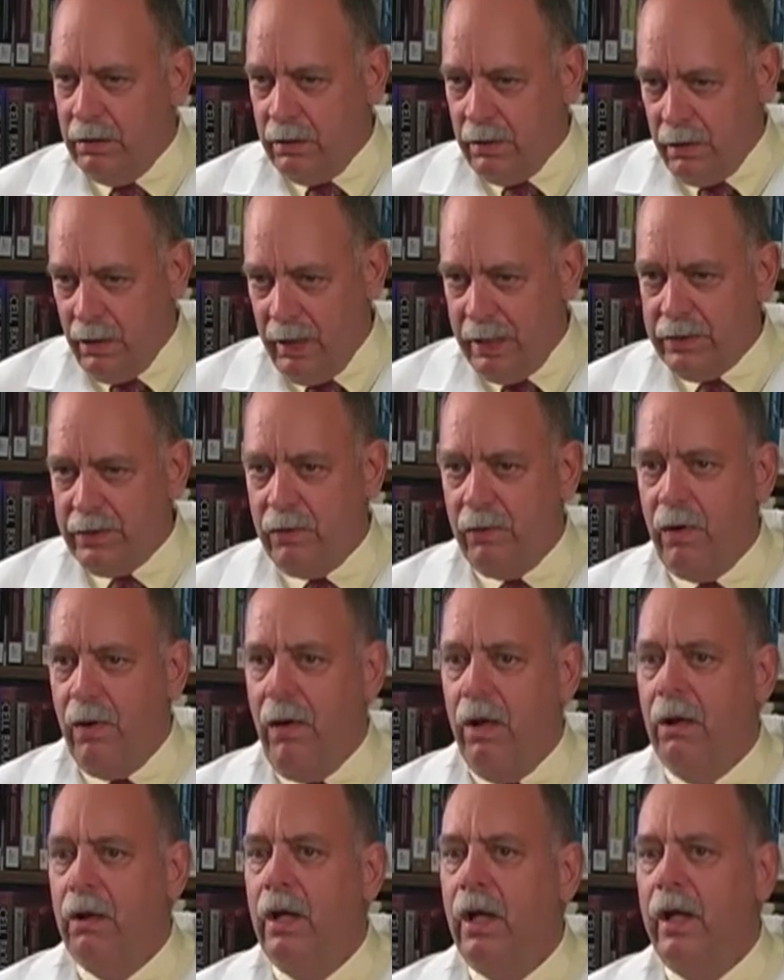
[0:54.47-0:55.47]

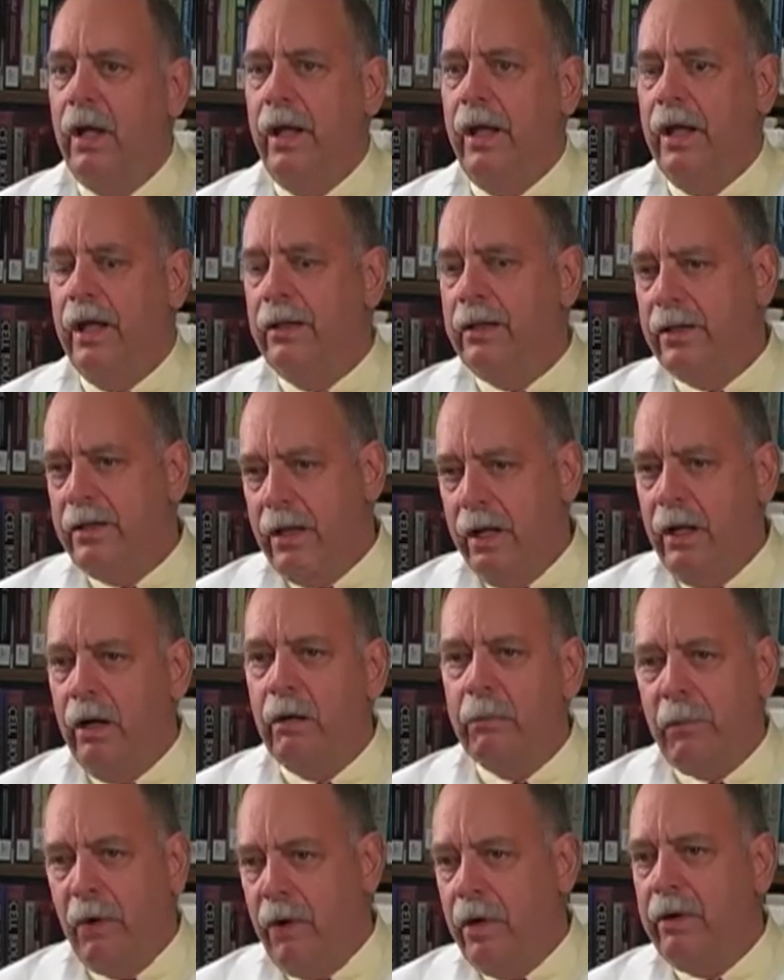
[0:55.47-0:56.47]
cholesterol, and that they are
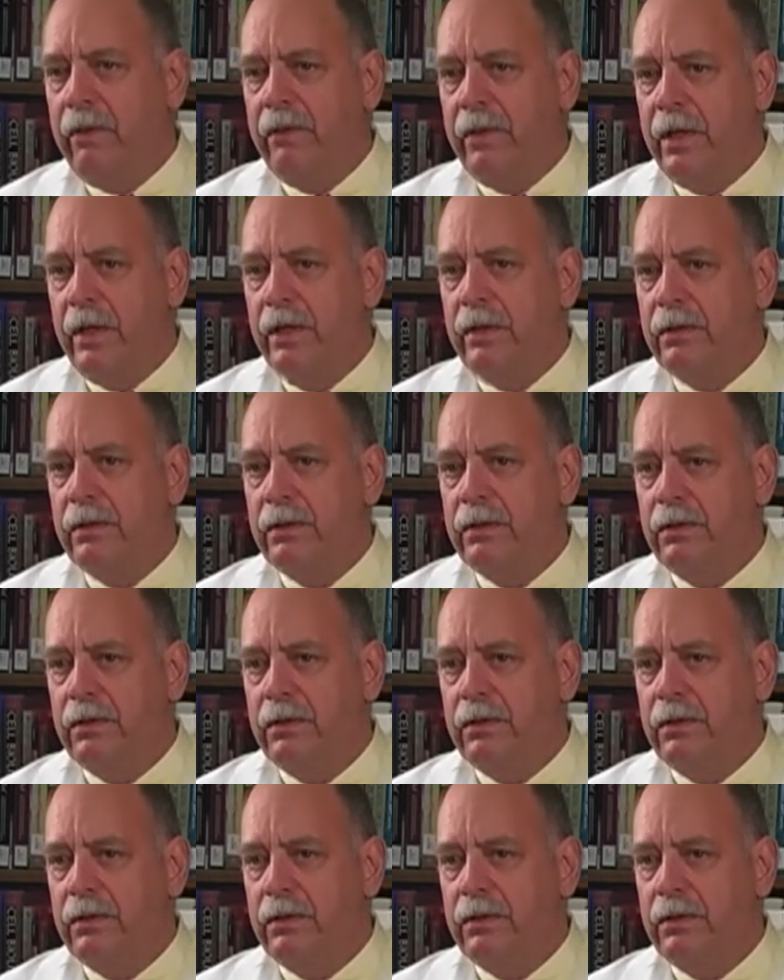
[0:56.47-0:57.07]
part of the